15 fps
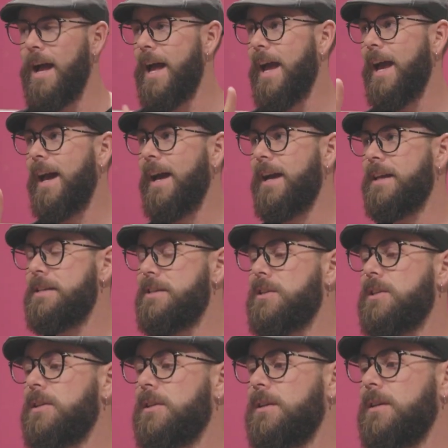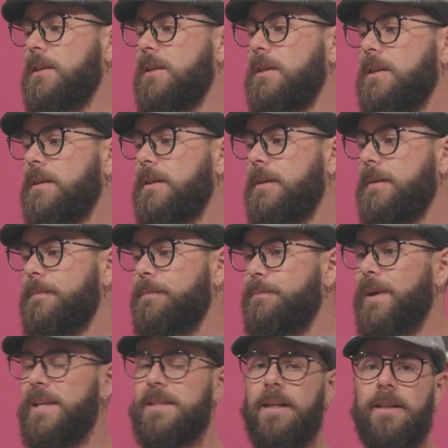and
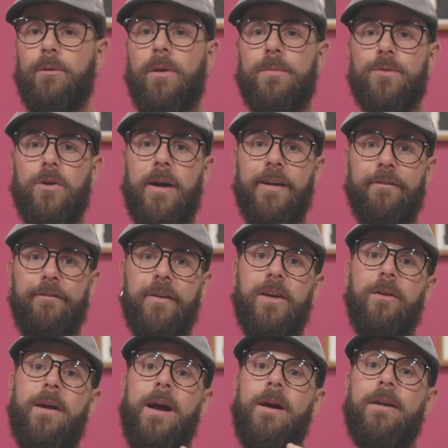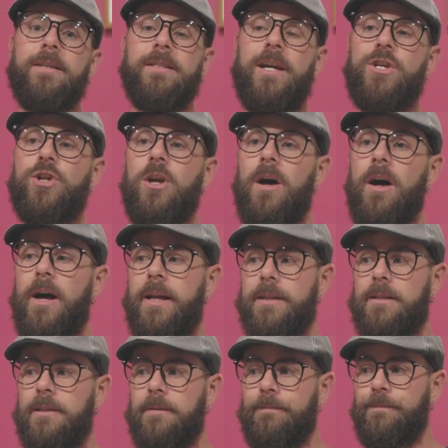basically what I'm trying to figure out is I
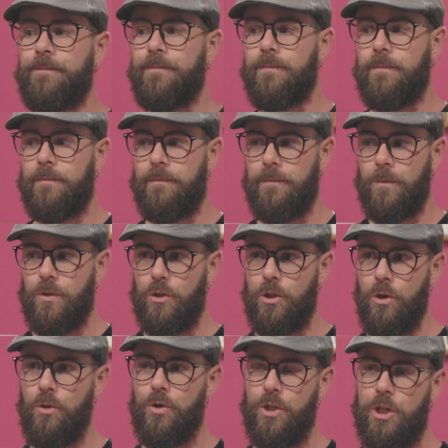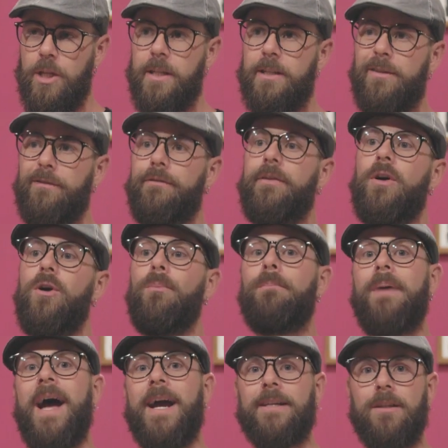shot two sheets of film
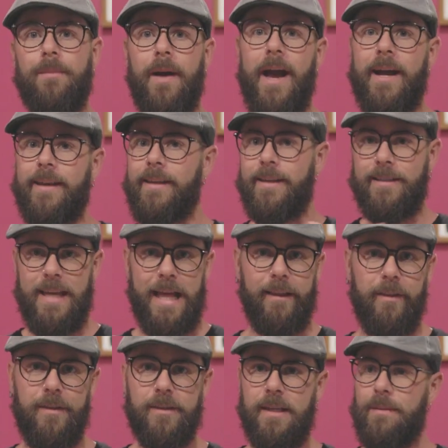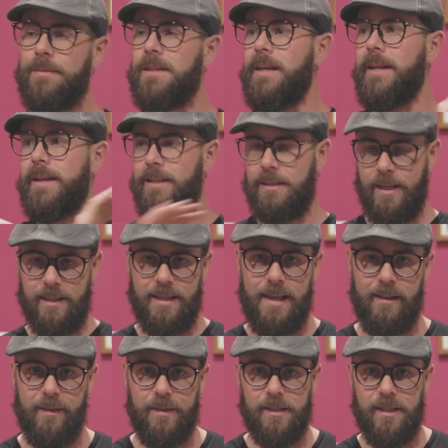back to back, exactly the same settings,
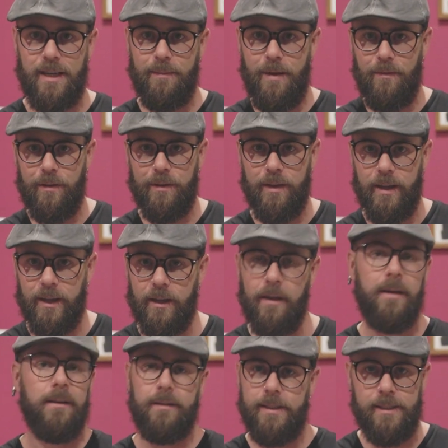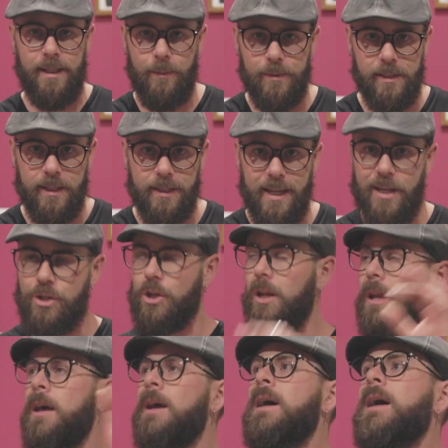exactly the same everything, at least that was the intention.